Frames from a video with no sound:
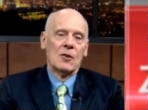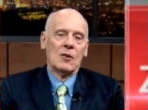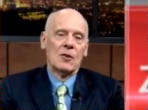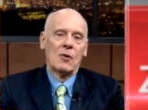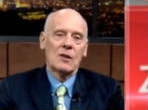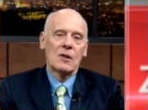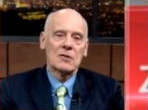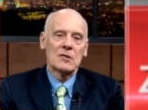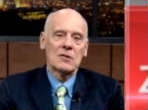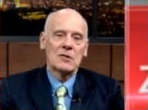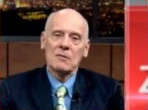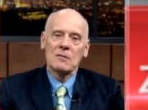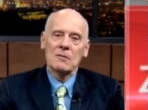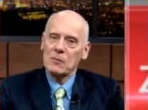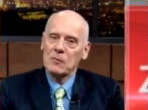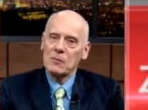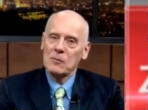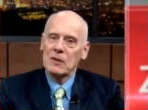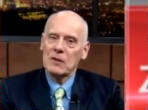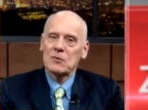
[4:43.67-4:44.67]
Well, it's
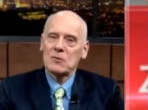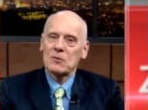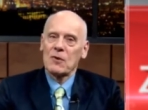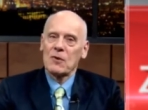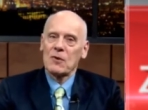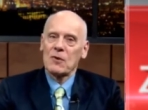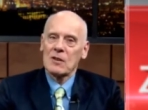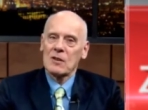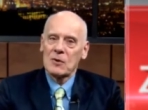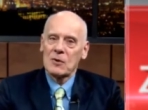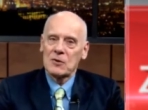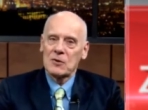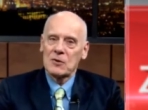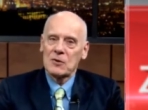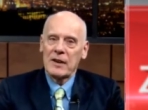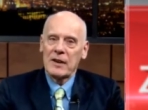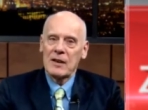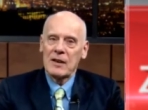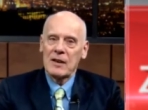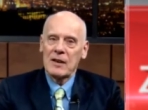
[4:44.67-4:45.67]
something we astronomers
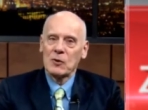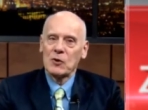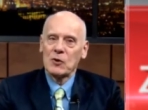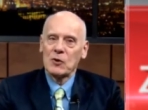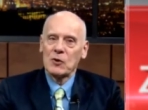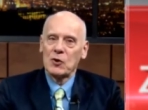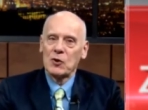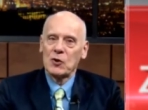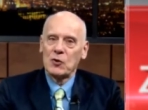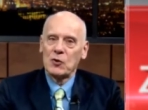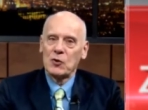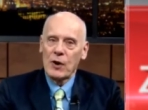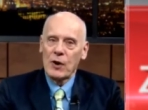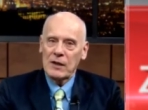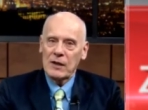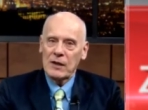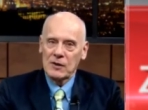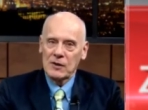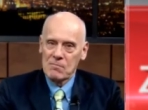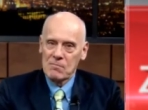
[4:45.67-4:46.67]
are able to
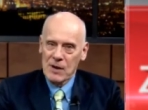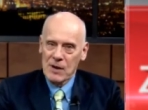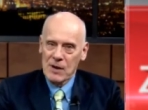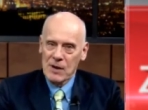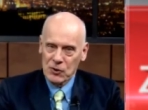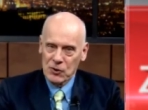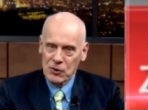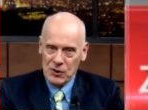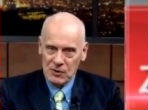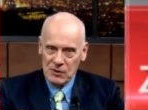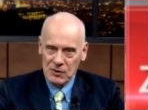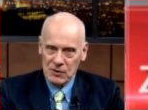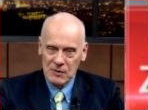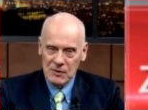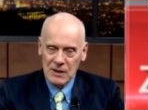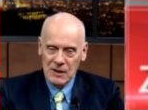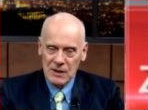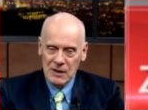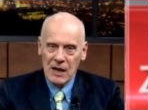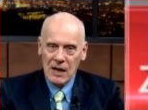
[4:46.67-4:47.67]
directly measure.
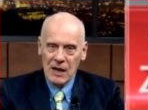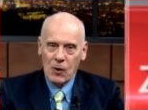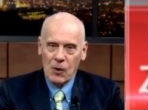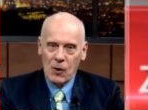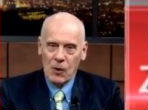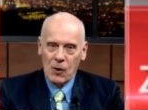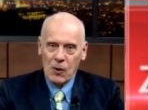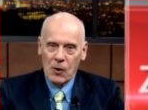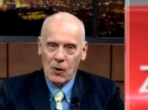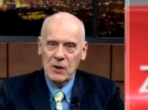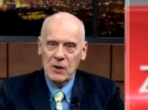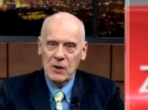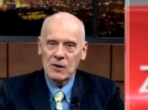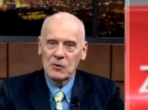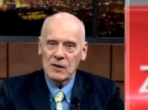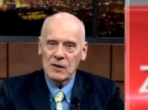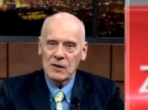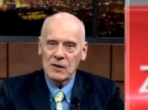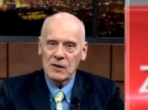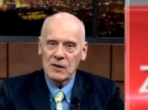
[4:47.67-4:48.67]
We can
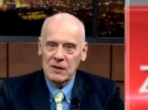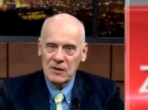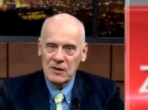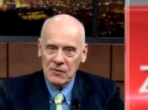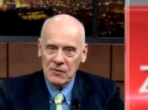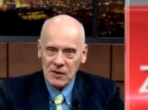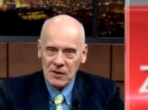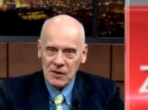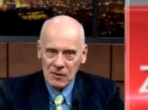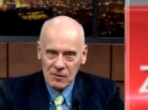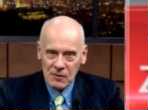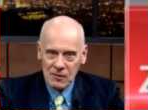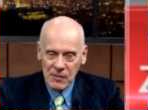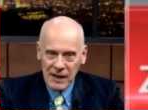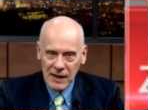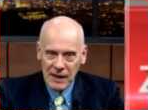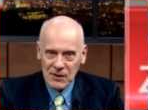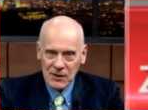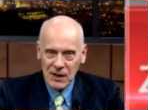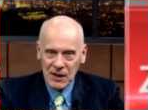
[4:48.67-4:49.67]
look at different
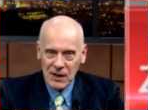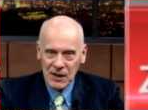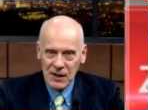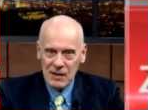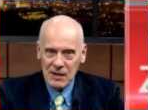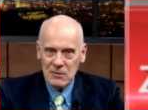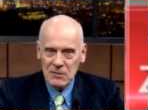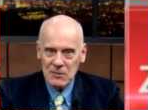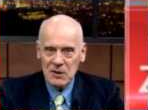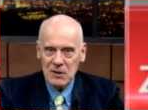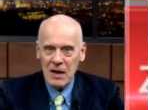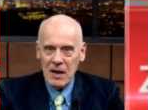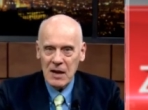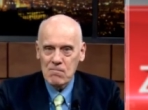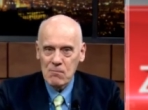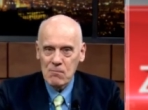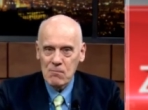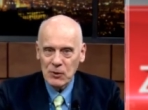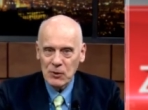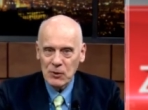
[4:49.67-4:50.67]
look-back times
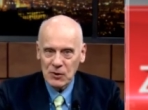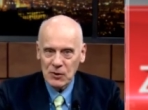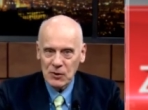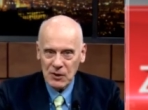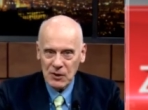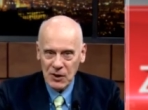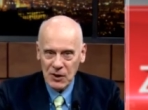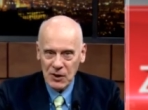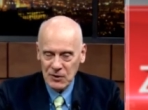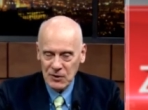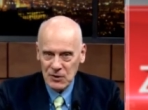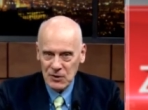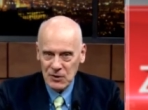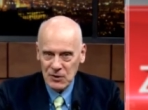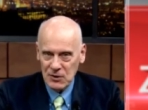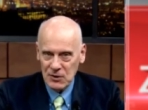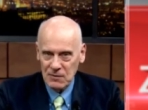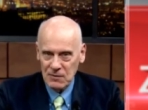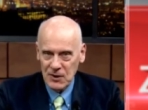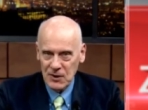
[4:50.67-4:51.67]
and measure the
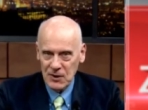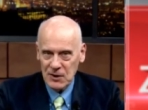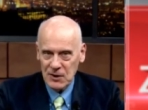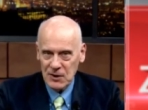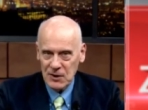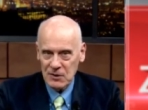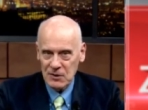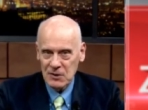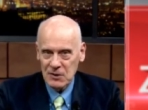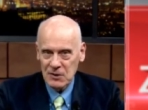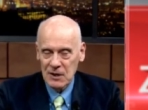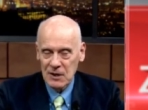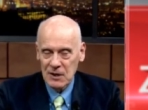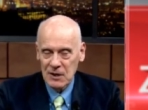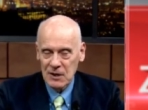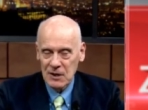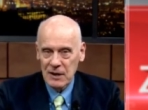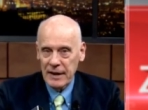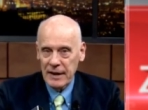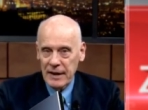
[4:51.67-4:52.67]
constants of physics,
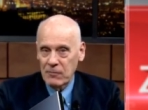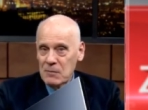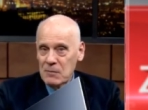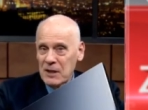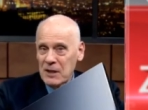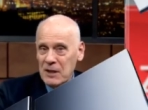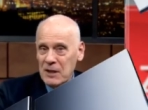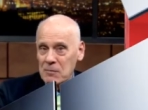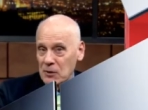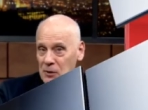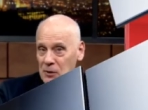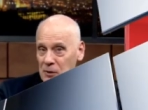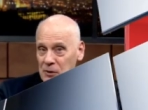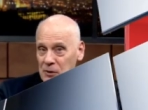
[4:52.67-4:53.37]
and we've been able to